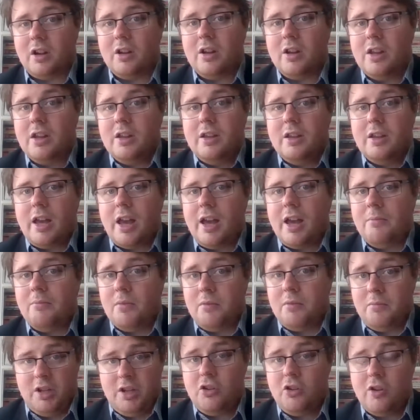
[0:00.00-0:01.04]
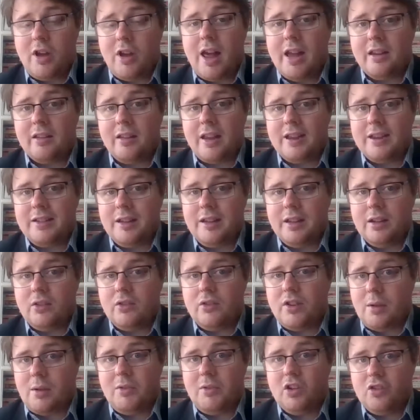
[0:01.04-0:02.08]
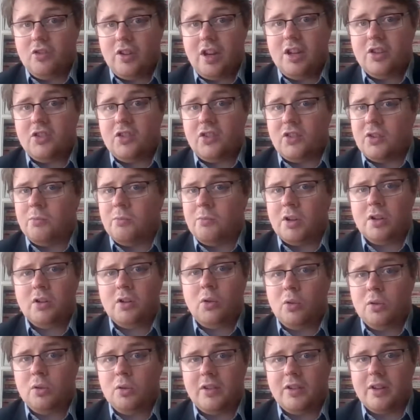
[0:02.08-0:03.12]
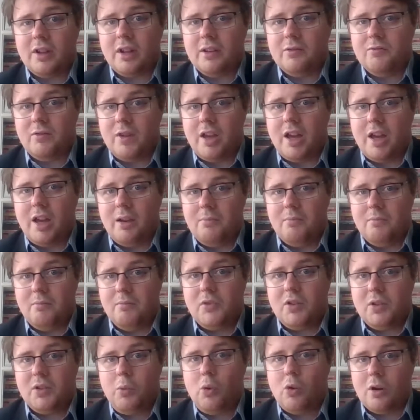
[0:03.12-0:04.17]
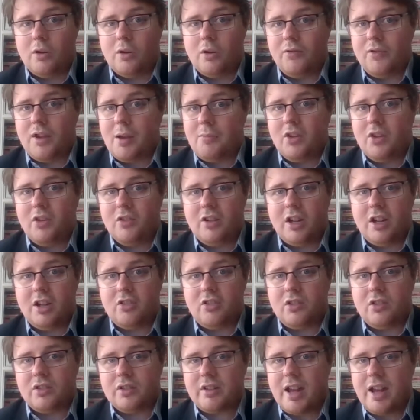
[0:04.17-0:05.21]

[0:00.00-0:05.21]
mm I mean, you highlighted demonstrations, and we're totally um, supportive of demonstrations.